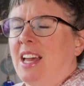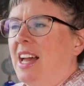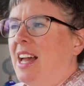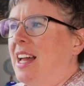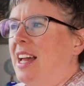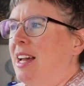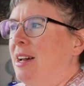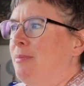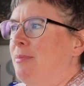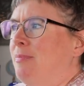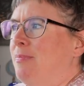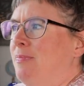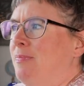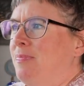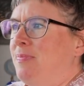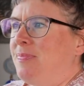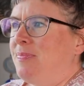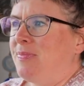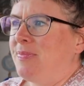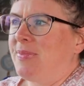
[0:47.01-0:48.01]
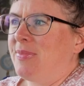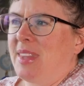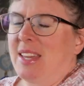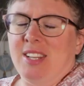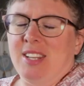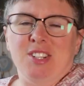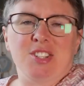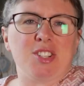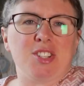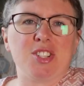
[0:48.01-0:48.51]
Um,
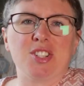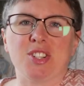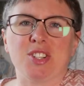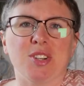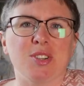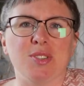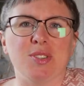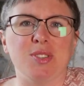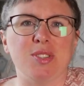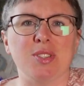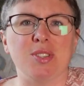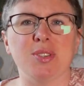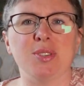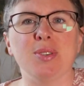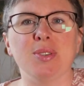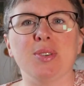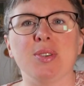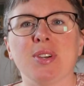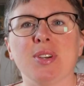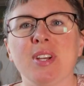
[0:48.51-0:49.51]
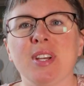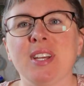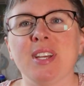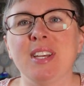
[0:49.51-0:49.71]
and it just shows you